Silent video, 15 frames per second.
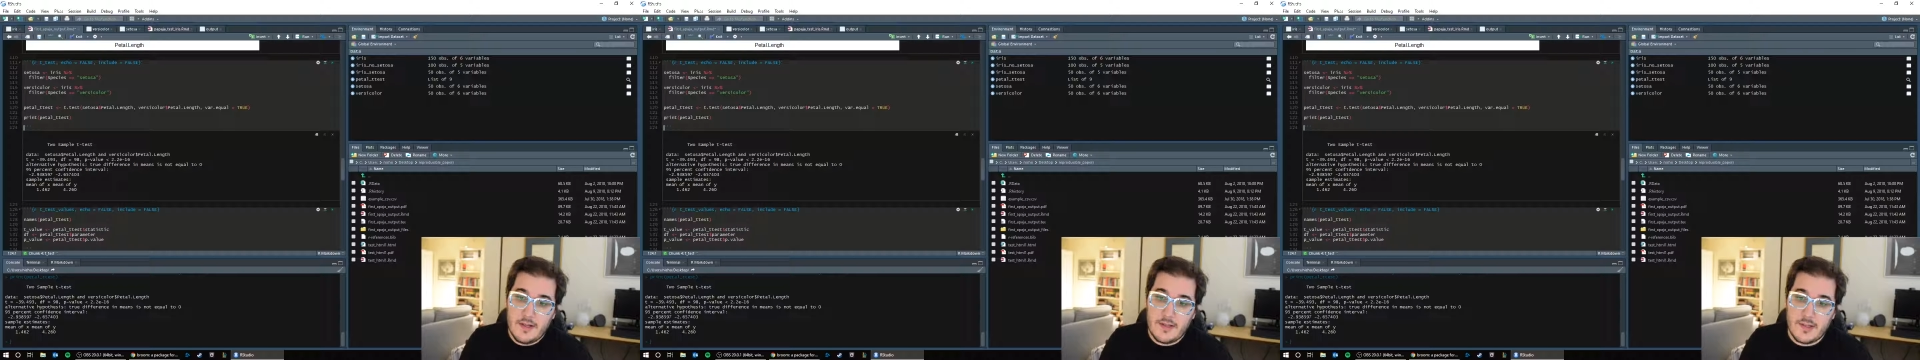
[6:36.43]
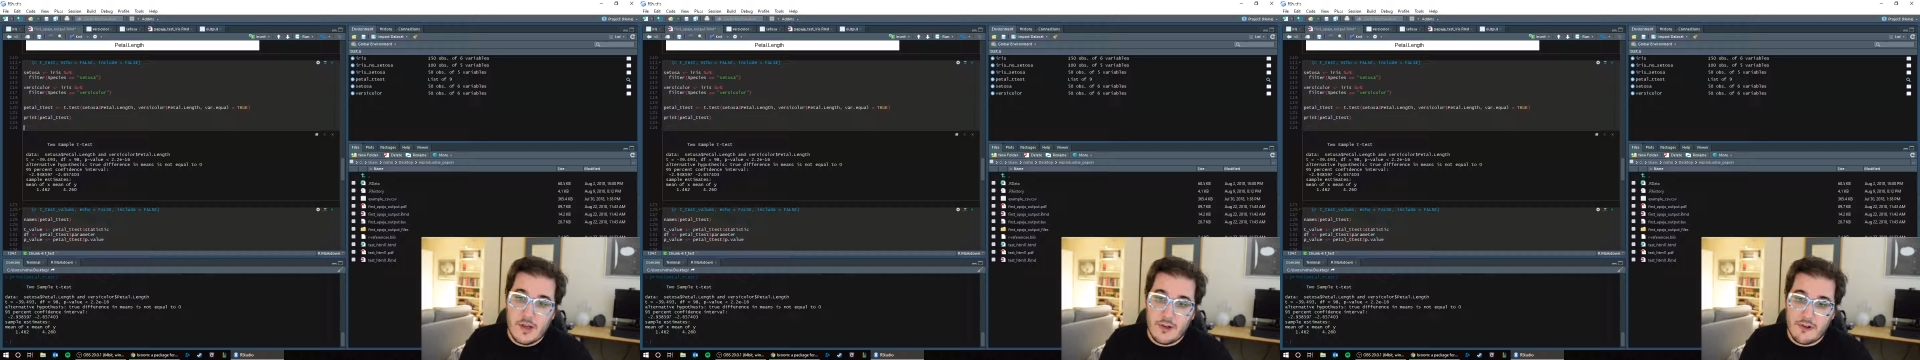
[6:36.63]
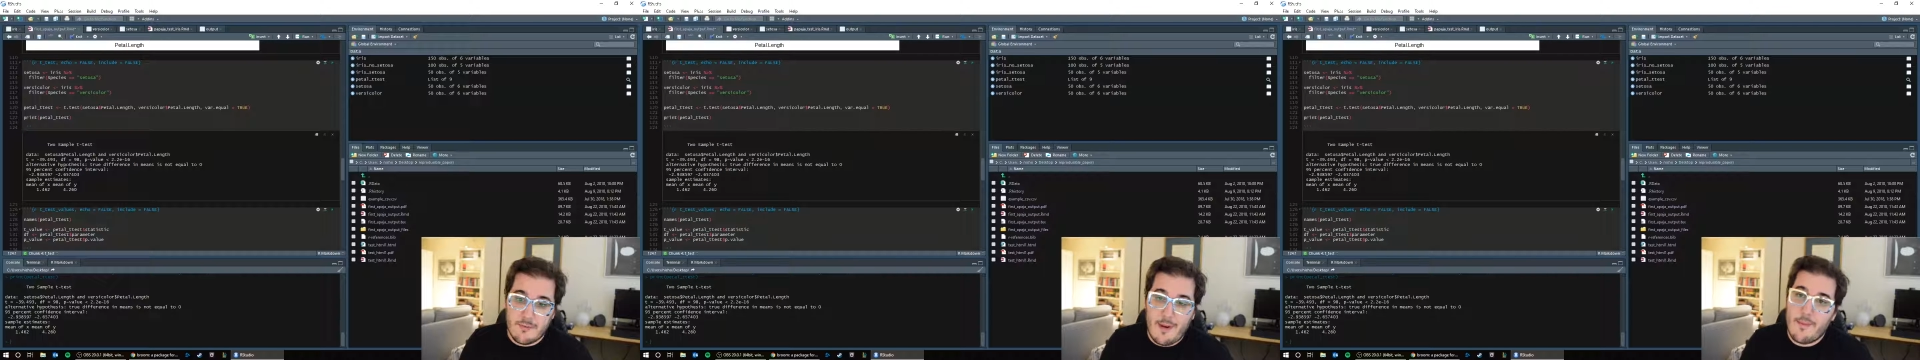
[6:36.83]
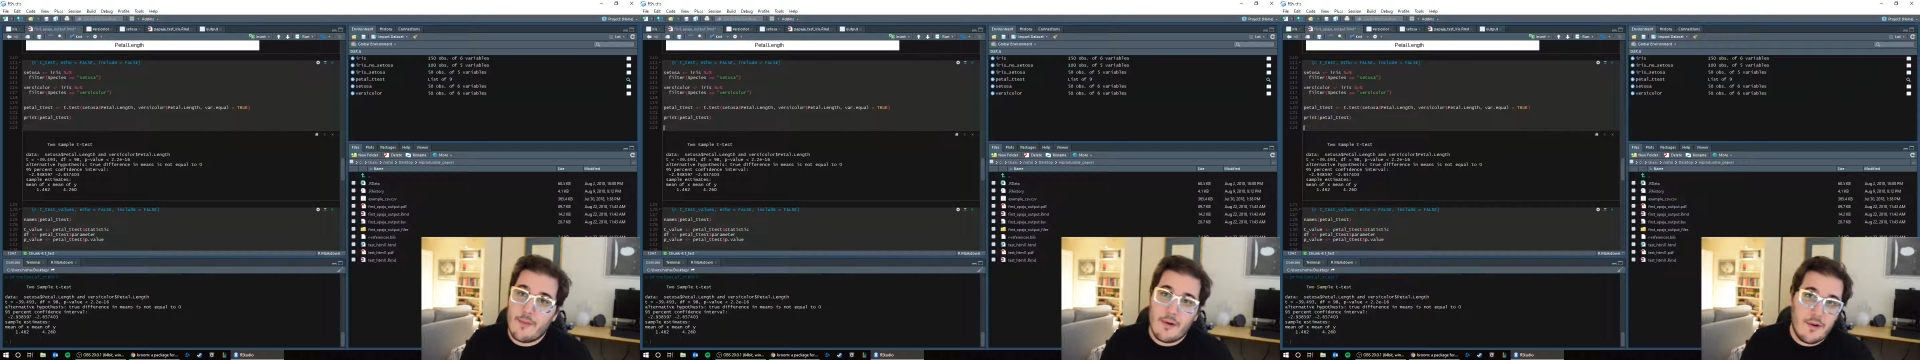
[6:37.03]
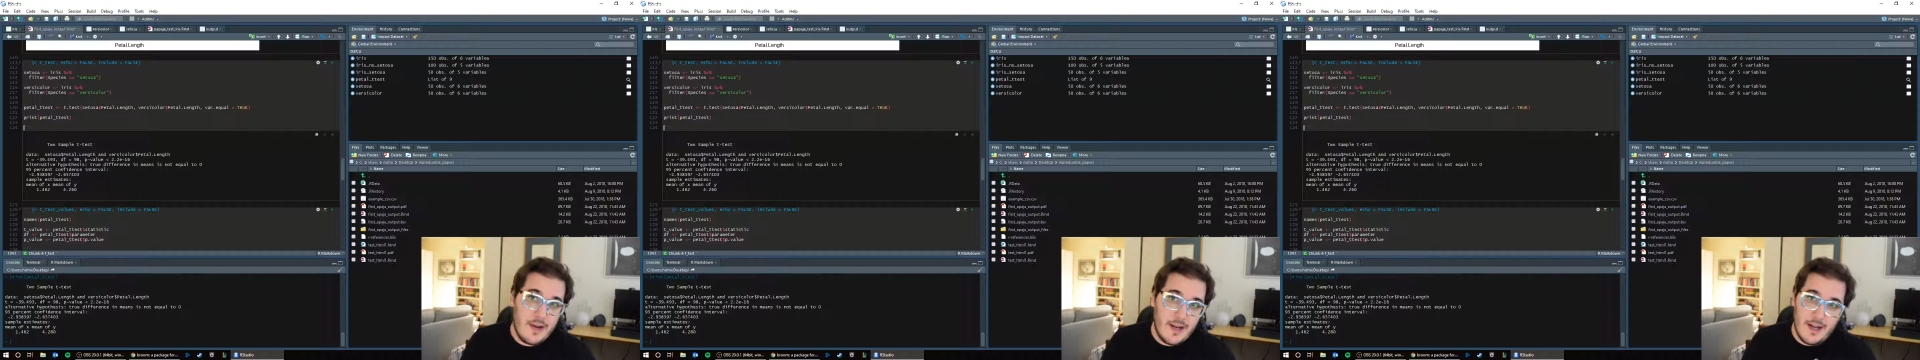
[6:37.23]
So you
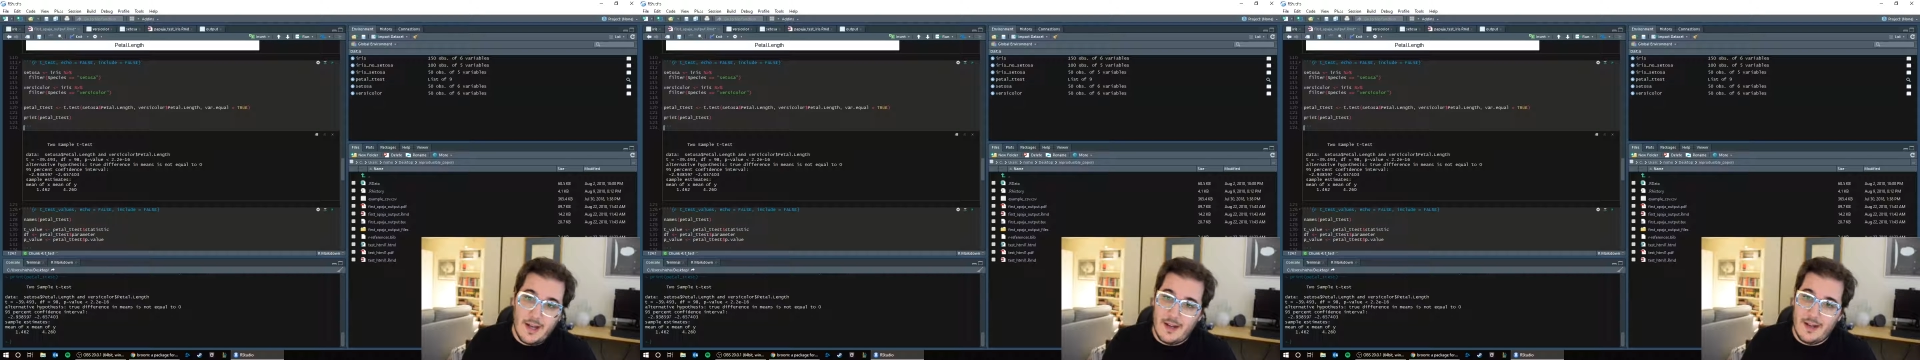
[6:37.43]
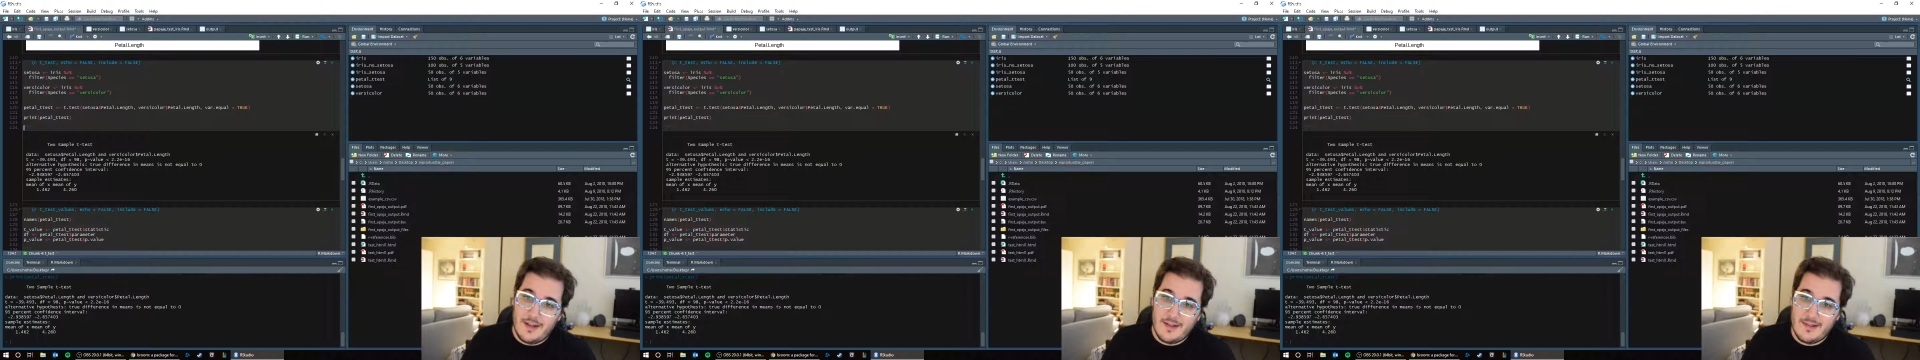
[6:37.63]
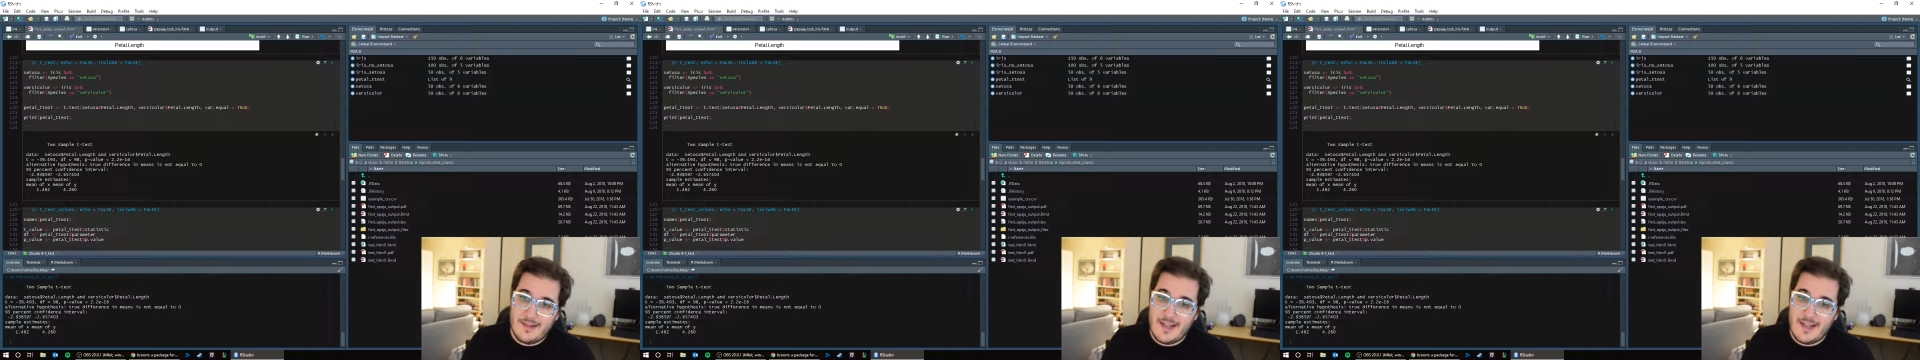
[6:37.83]
remember in a